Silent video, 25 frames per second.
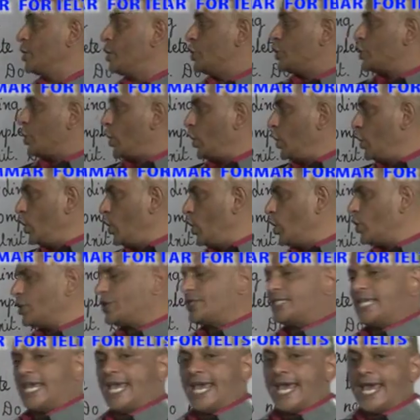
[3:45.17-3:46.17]
So,
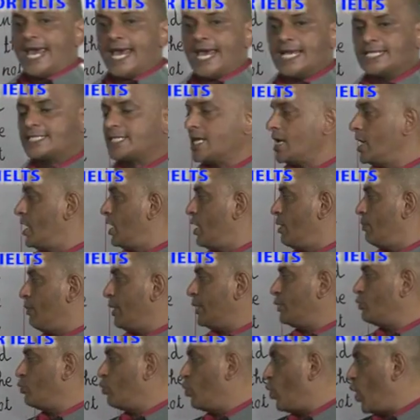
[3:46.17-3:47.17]
Luke says,
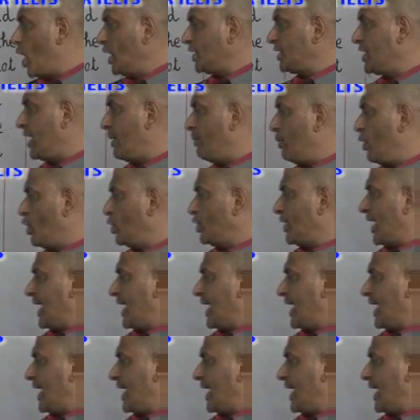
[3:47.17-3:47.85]
but what about